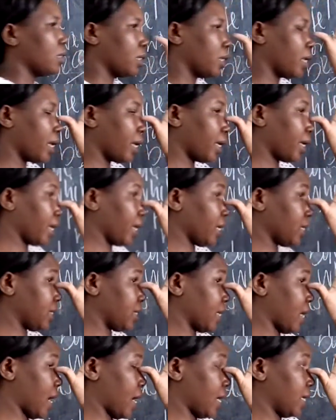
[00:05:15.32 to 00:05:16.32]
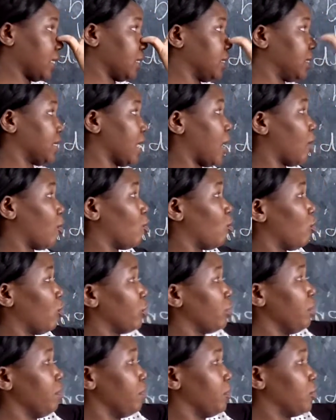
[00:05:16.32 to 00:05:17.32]
Nekesa is a
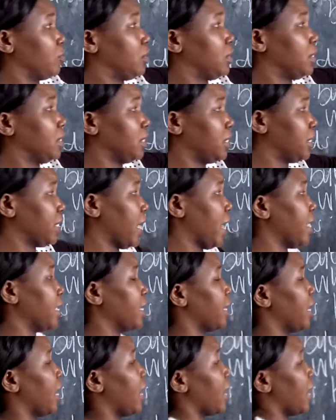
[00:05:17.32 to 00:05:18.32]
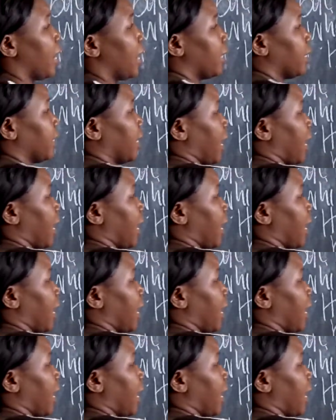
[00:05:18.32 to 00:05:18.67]
good musician and